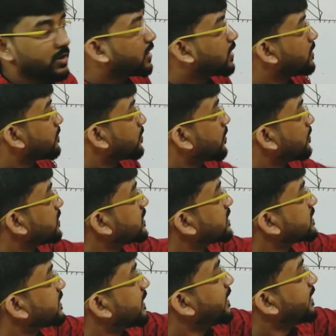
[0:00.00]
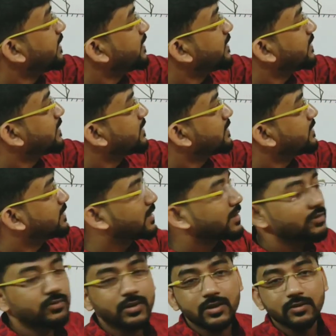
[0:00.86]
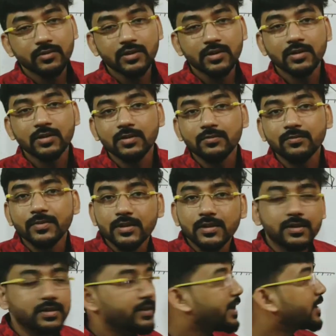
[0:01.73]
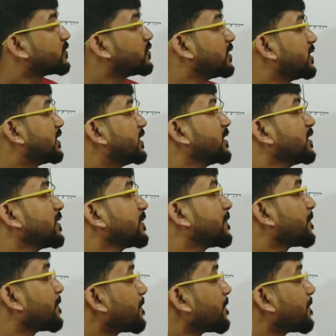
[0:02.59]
from this side, then what will be actual thing?